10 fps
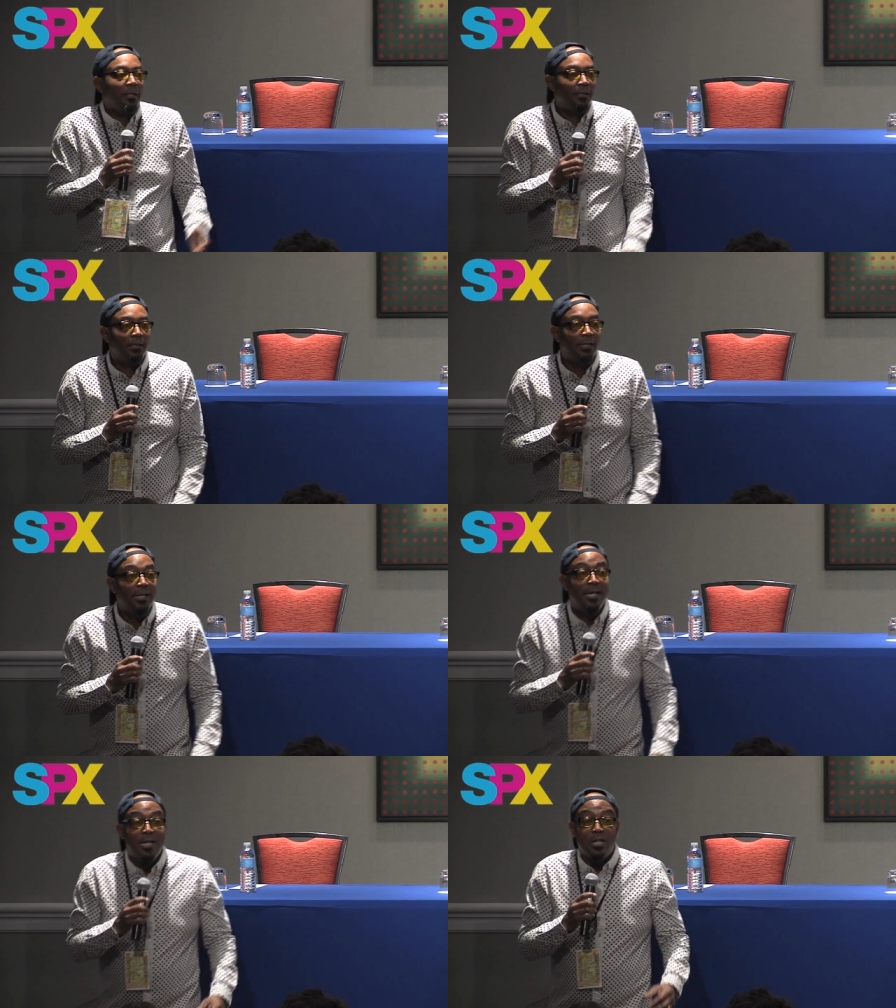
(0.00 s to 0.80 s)
Like,
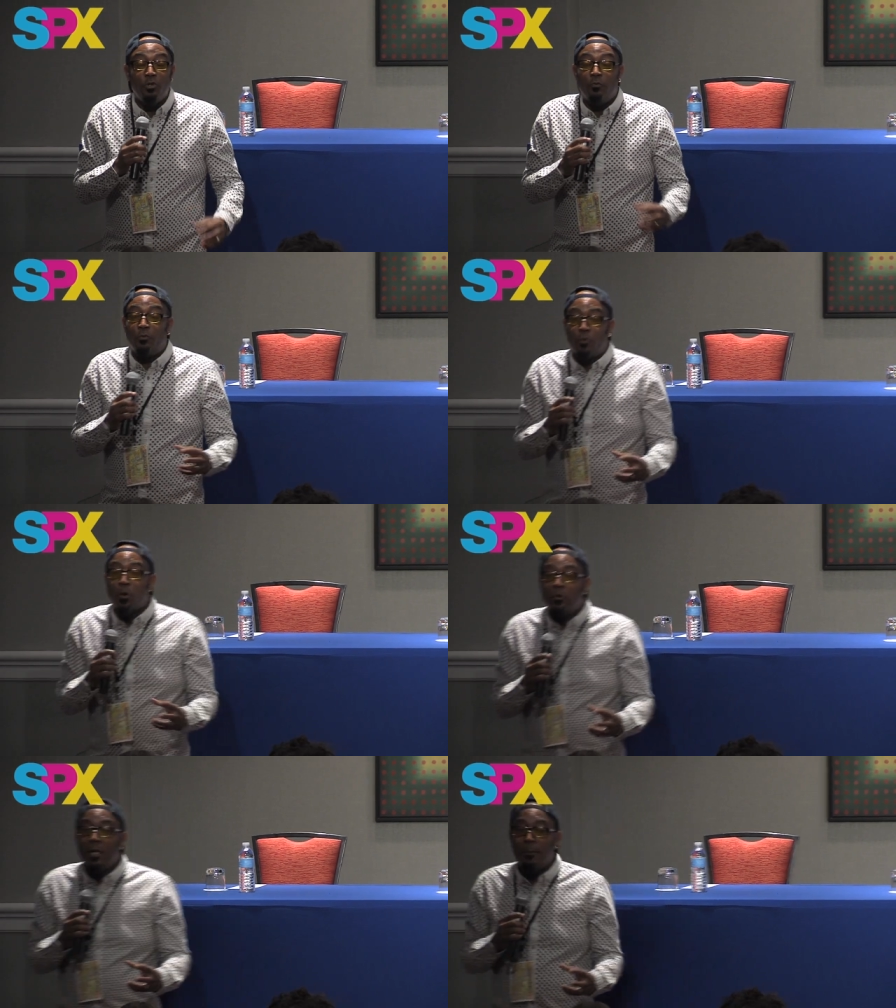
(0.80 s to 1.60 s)
you've
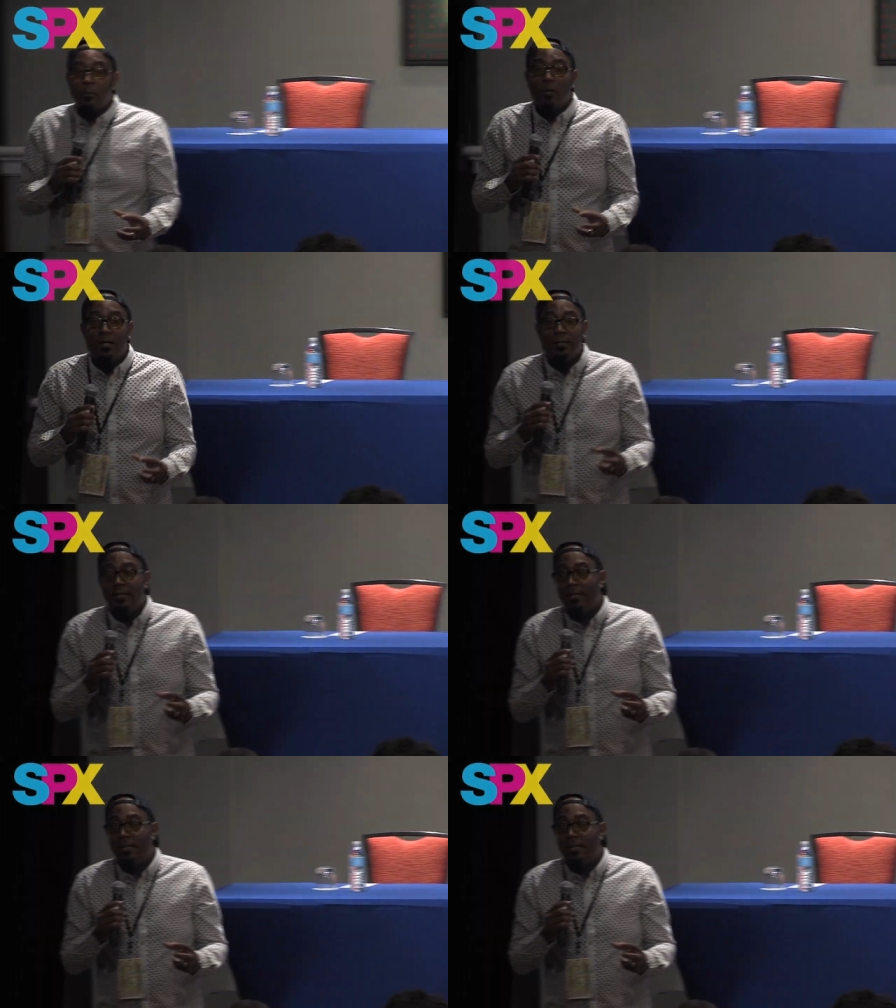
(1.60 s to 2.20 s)
grown up around it,